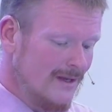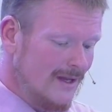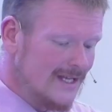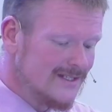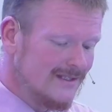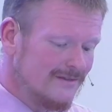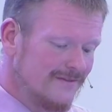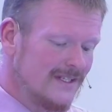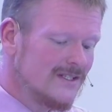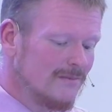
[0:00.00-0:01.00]
as a
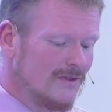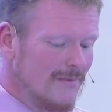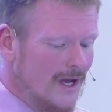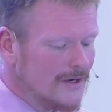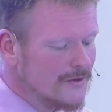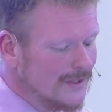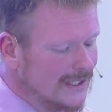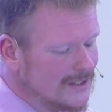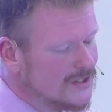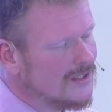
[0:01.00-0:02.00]
defensible modern
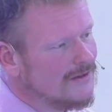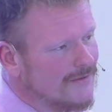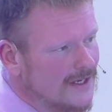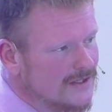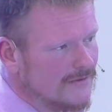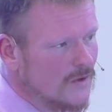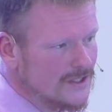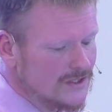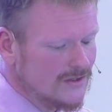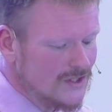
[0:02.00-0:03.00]
religion in the face of
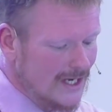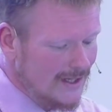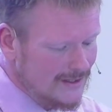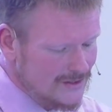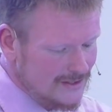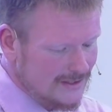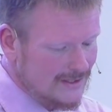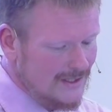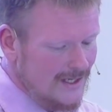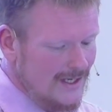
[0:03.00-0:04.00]
Christian
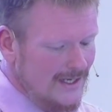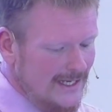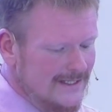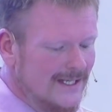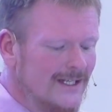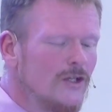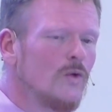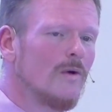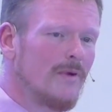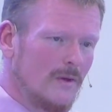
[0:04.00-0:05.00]
challenges, his
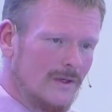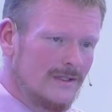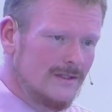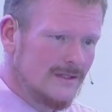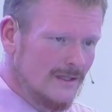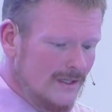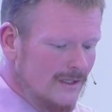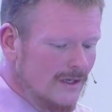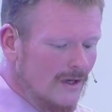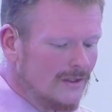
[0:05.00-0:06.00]
Hindu opponents
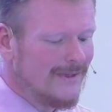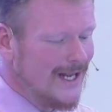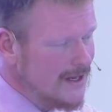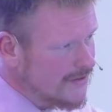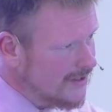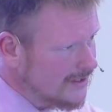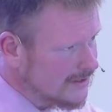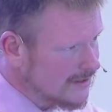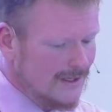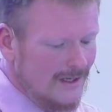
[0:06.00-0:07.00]
called him an
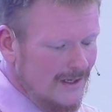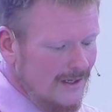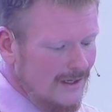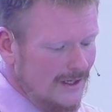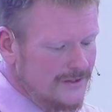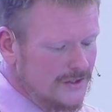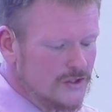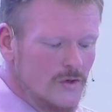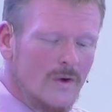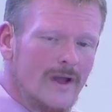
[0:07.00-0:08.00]
atheist, a
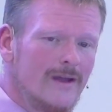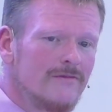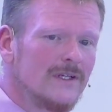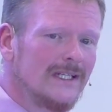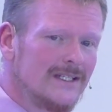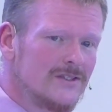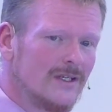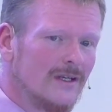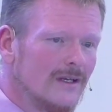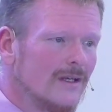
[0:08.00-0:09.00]
destroyer of
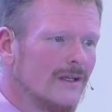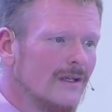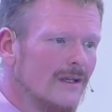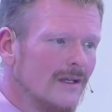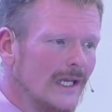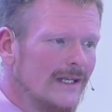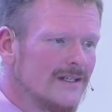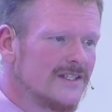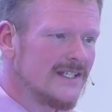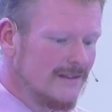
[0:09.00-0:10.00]
religion, and
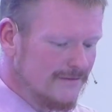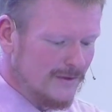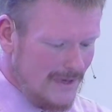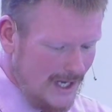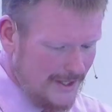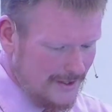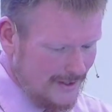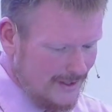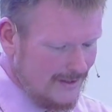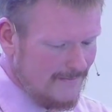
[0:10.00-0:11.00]
a sinful modern.
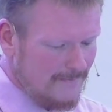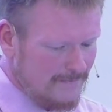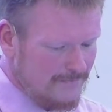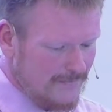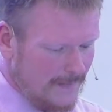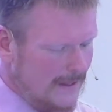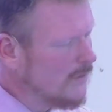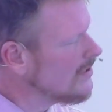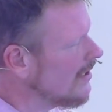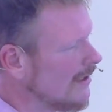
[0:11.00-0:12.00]
He
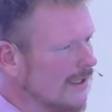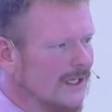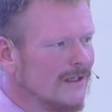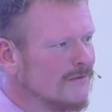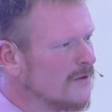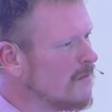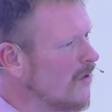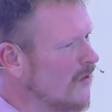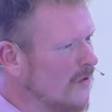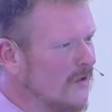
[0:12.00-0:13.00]
was hearing it from
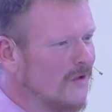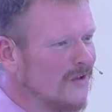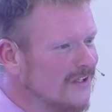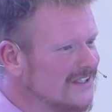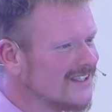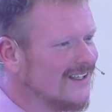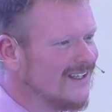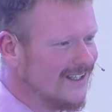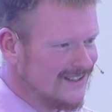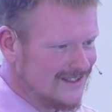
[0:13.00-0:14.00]
all
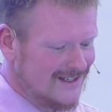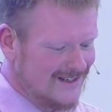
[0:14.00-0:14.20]
sides.